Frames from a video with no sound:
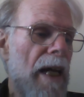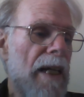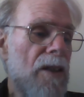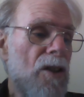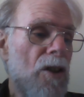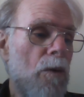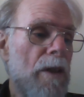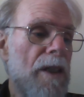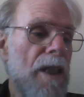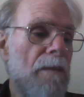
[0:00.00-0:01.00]
And so
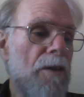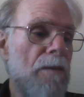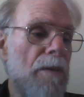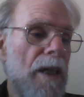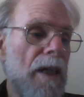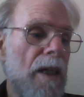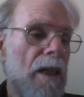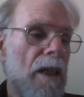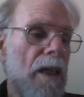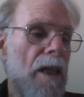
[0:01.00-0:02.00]
it seemed to be.
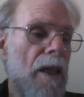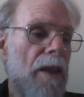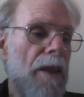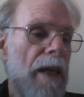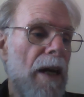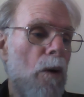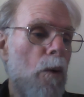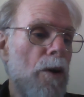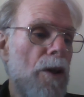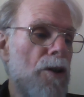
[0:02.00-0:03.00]
There
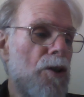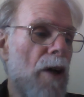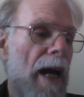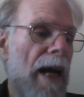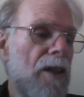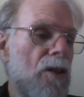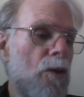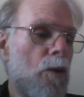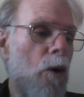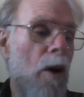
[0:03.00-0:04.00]
were the tracks,
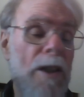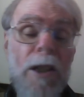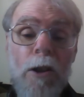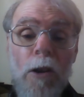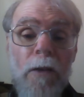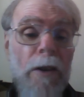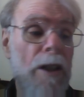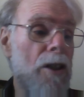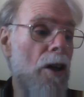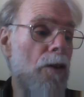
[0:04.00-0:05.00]
crossing over
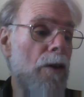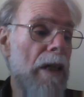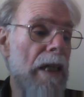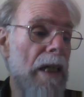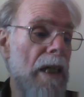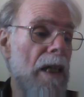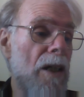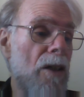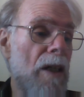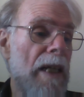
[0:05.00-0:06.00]
each other
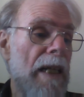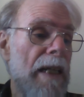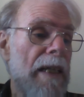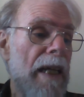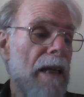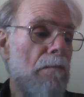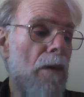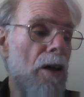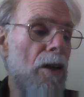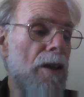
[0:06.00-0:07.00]
here, getting
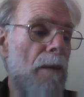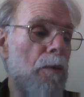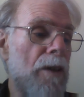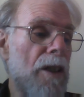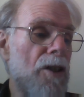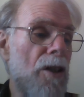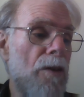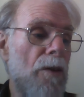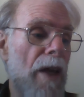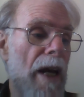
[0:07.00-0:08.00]
muddled up with each other